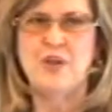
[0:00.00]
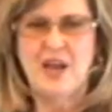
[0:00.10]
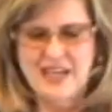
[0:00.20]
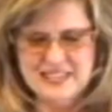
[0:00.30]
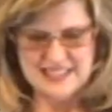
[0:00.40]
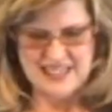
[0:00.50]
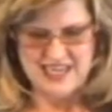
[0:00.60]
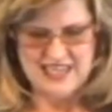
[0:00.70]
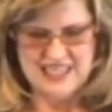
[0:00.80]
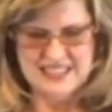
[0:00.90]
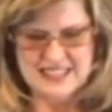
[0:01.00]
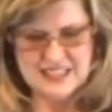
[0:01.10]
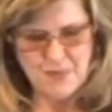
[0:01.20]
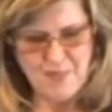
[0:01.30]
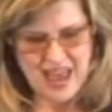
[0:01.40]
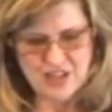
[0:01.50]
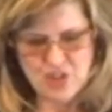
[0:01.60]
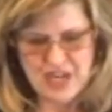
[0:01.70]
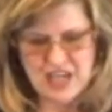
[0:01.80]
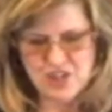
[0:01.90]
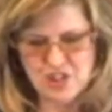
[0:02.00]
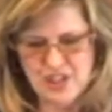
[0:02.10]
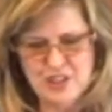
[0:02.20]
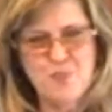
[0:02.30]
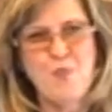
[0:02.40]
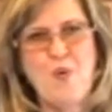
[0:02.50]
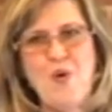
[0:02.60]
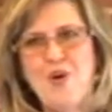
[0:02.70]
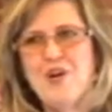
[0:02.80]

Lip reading: Einstein. He says, "Imagination is more